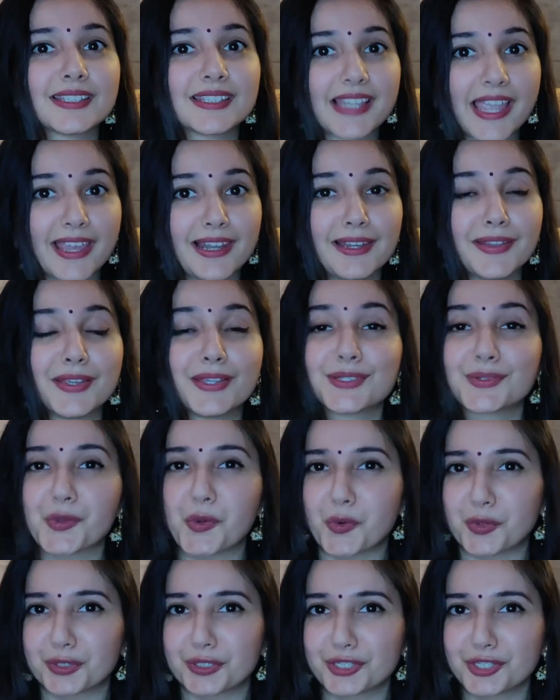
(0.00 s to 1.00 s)
sell his
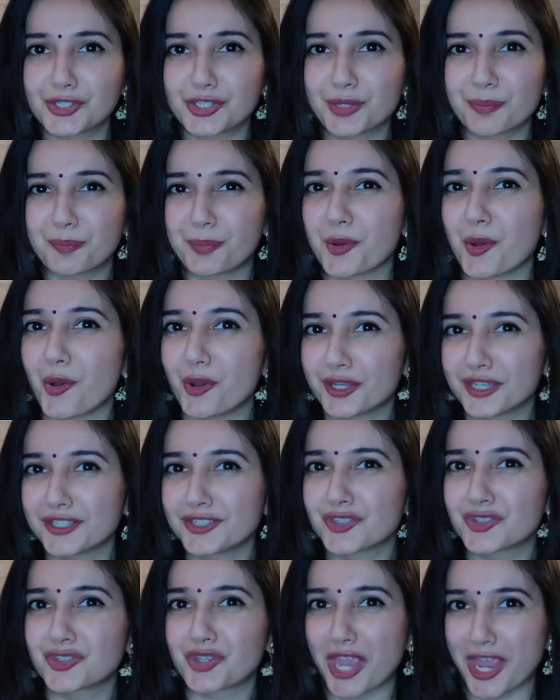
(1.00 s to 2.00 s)
ownership or
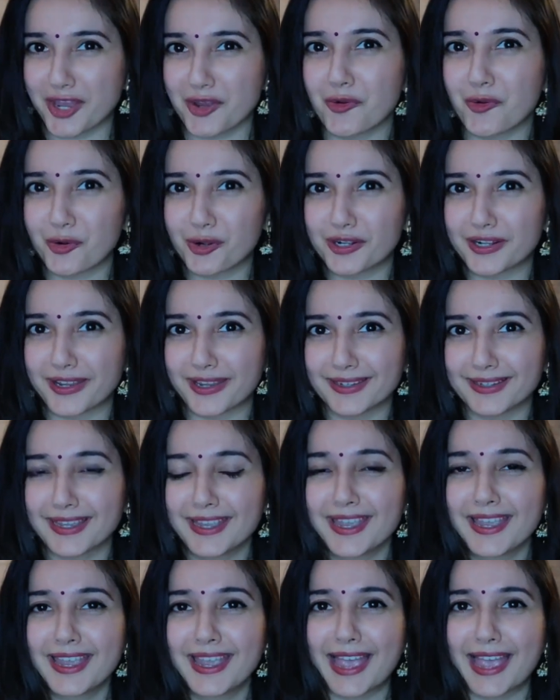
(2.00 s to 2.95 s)
his shareholding